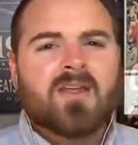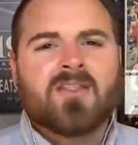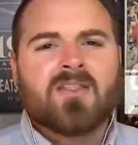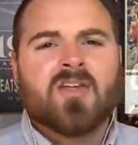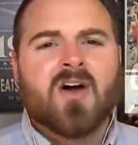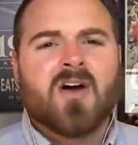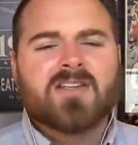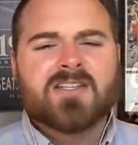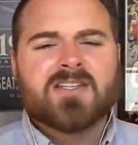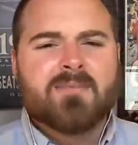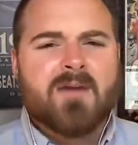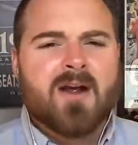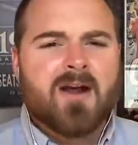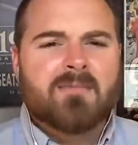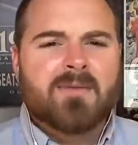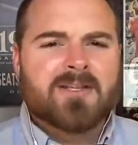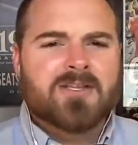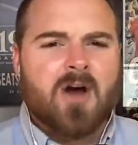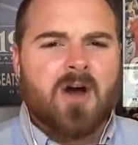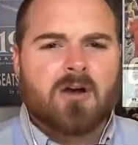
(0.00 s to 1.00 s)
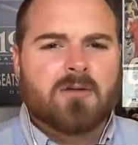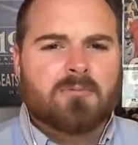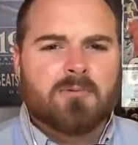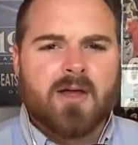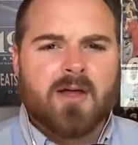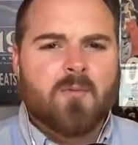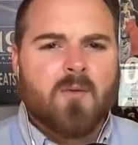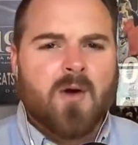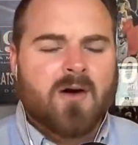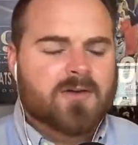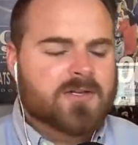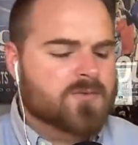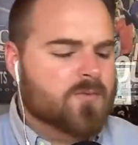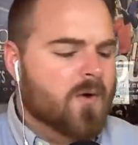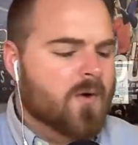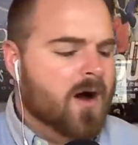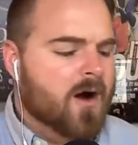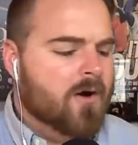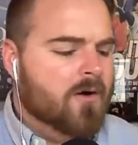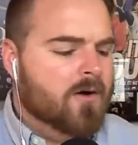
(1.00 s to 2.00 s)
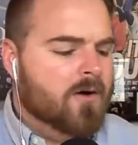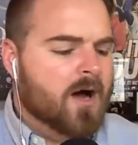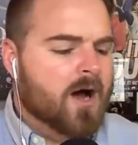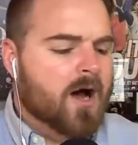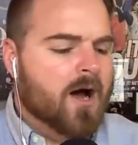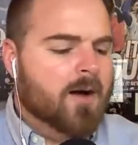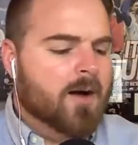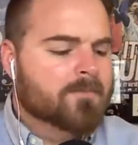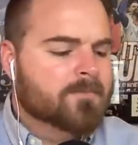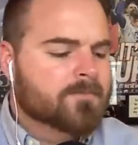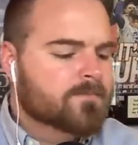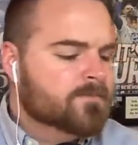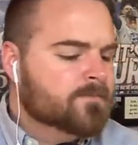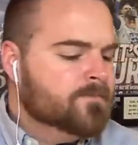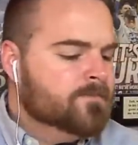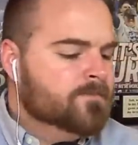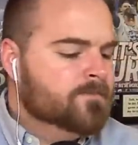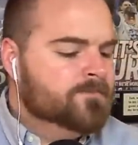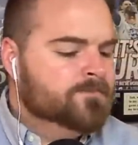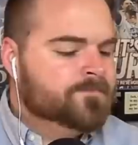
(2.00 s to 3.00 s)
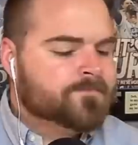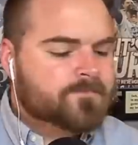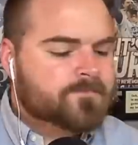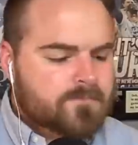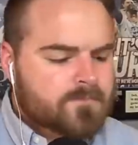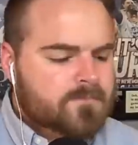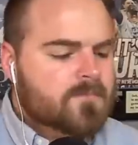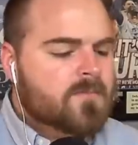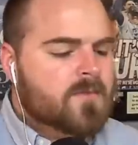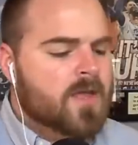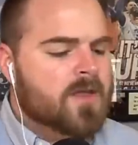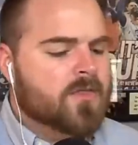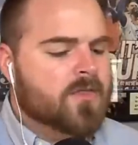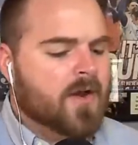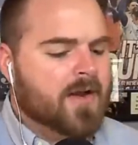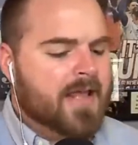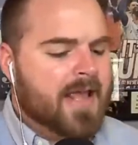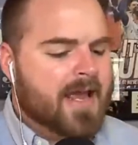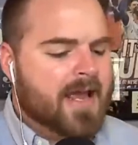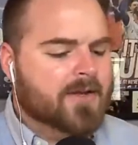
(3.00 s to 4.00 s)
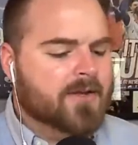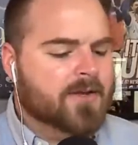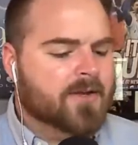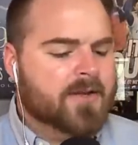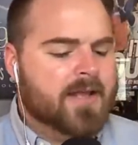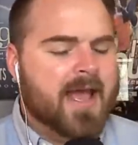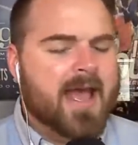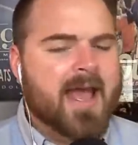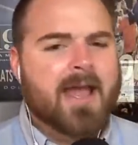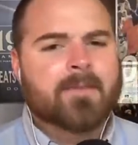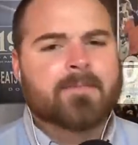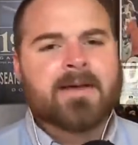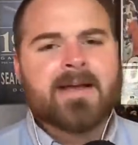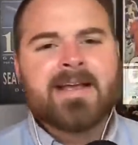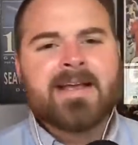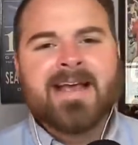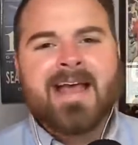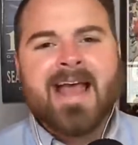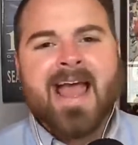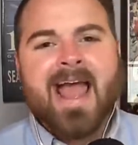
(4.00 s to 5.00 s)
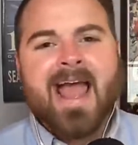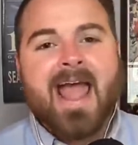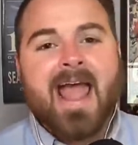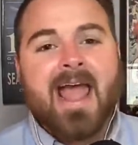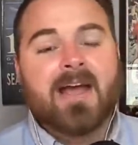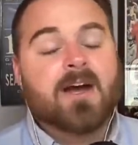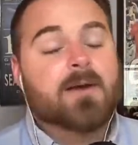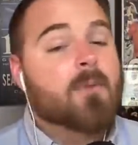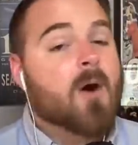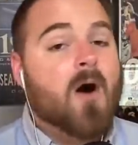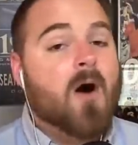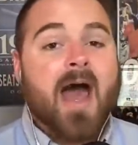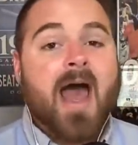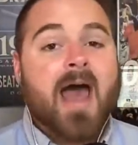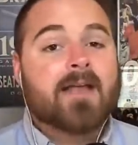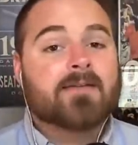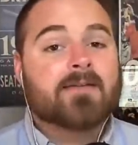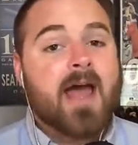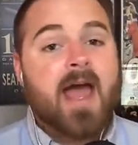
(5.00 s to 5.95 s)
Thought Tamari McDonald played well as well. thought he had a good game. And Kamal Haddon,